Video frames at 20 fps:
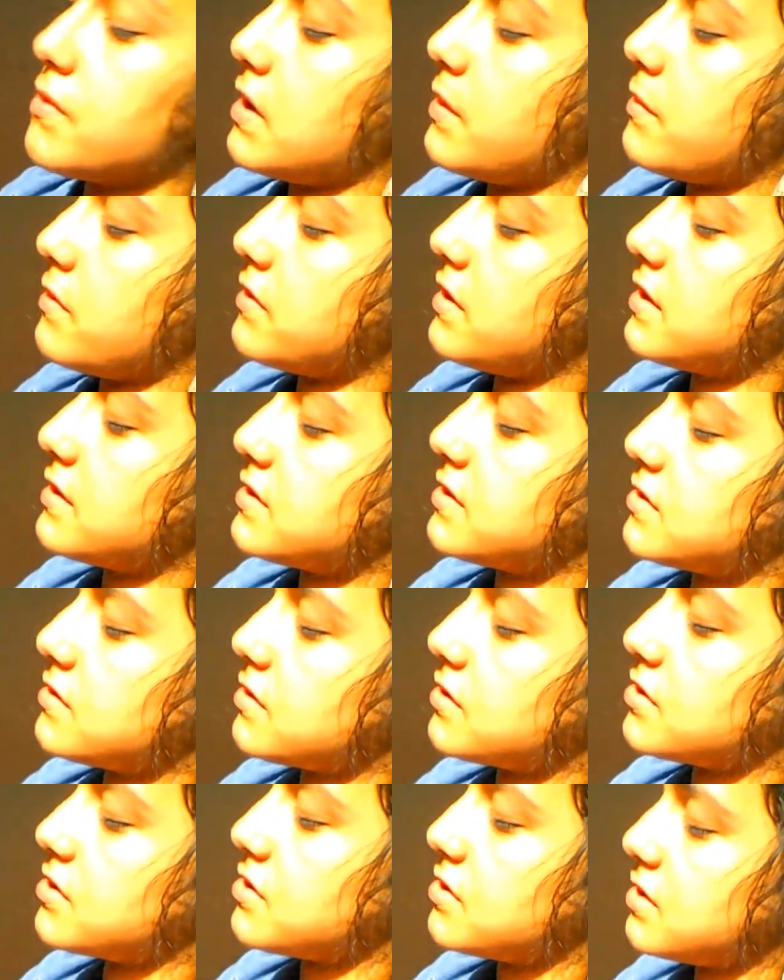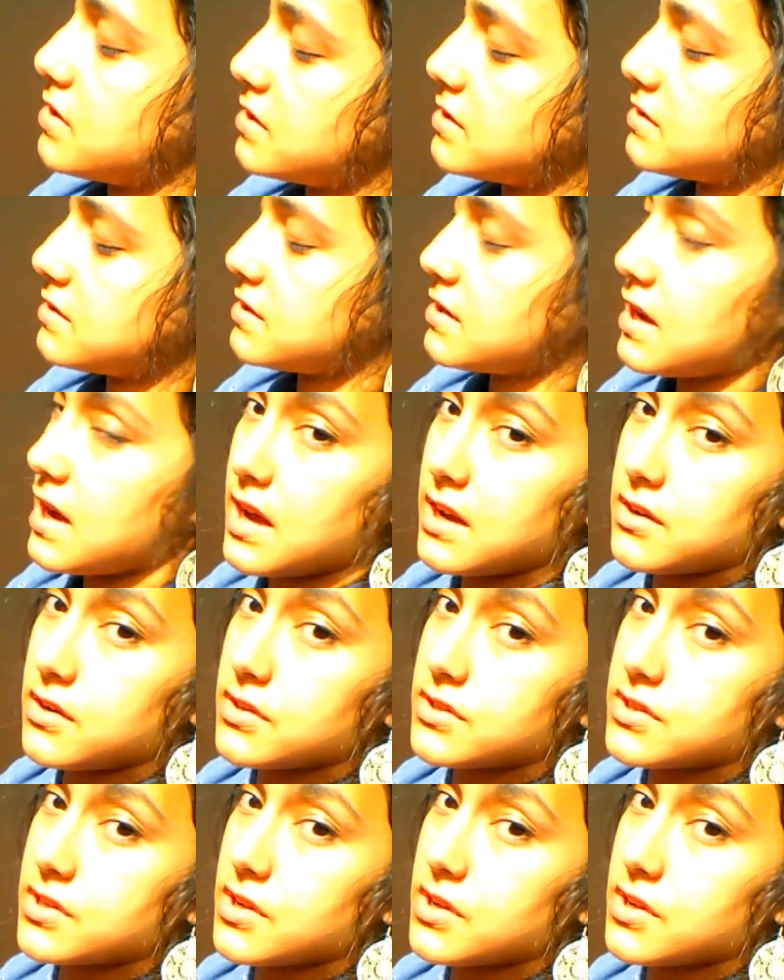right where that structure is, and your